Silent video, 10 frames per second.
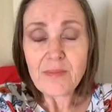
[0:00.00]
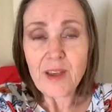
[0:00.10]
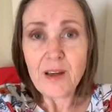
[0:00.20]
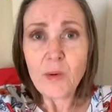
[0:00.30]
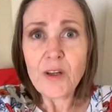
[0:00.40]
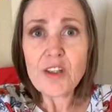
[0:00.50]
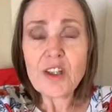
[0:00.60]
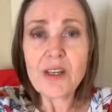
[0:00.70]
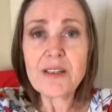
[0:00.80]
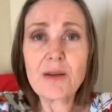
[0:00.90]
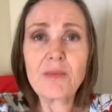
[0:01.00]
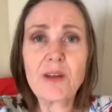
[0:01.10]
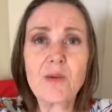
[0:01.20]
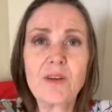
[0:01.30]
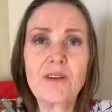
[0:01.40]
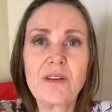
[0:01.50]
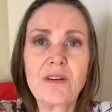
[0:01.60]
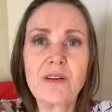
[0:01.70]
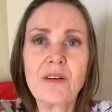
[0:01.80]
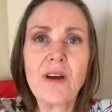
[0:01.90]
And I want to share something with
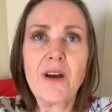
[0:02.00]
you